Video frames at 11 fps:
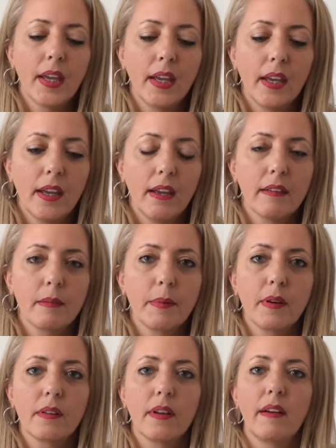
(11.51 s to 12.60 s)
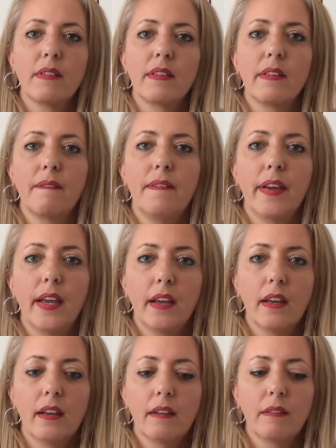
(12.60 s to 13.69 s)
is because I have a
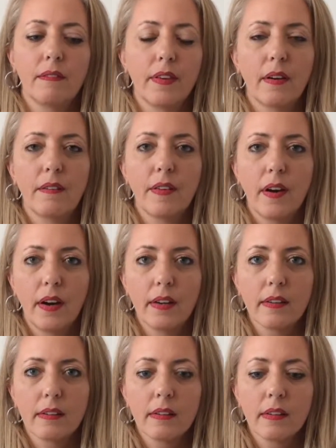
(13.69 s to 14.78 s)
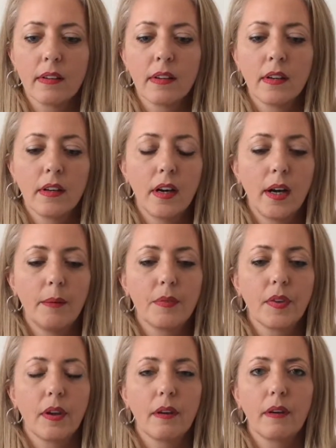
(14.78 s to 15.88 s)
severe fear of heights.
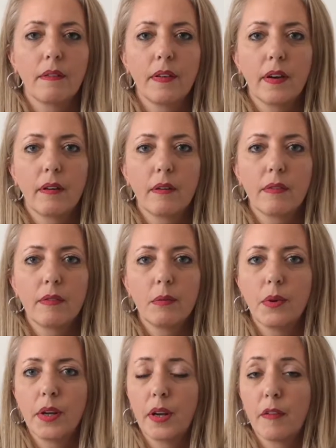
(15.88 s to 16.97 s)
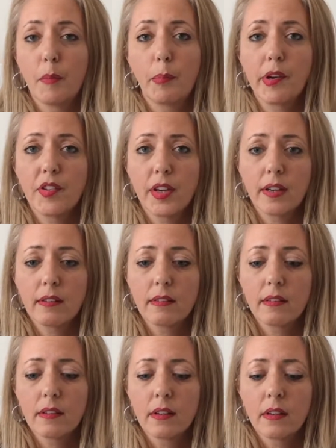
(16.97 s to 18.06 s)
So a fear of walking over
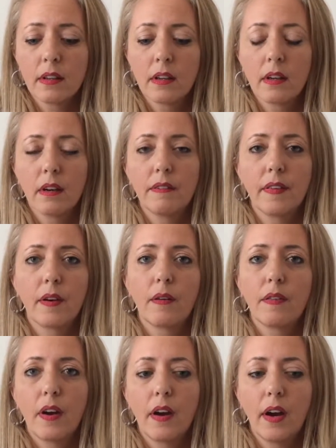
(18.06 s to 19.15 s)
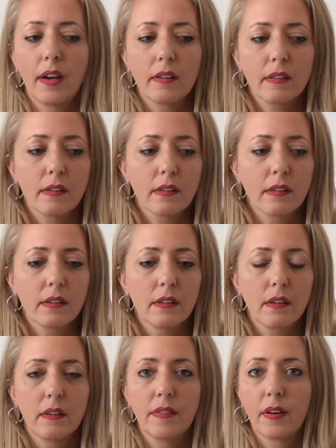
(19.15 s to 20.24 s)
bridges, a fear of heights,
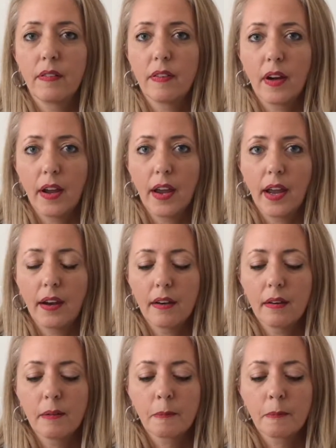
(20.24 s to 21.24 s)
a fear of flying.